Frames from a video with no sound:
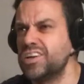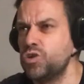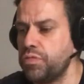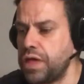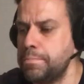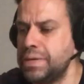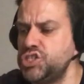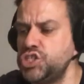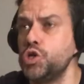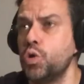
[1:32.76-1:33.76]
Ignore that.
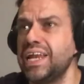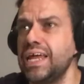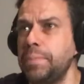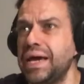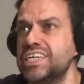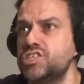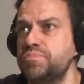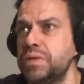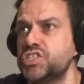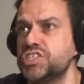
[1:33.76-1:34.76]
Mention your clear package of
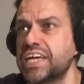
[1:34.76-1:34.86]
measures